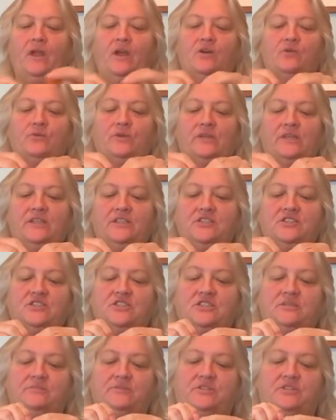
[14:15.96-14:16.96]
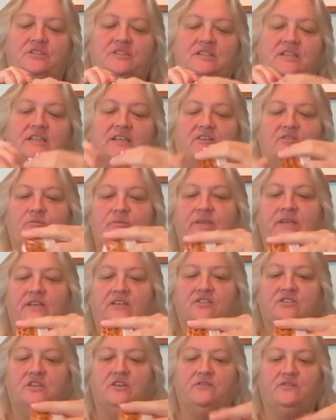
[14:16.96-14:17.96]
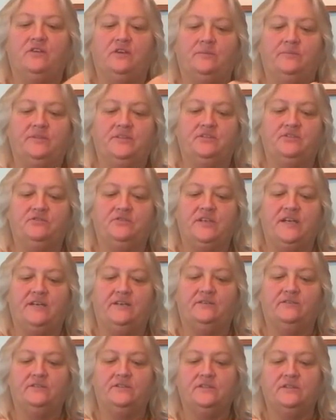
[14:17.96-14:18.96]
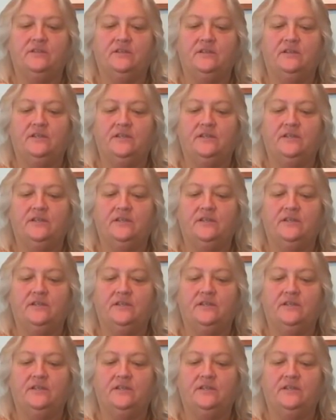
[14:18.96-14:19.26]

Our relationship's just like everybody else. You have your ups and your downs,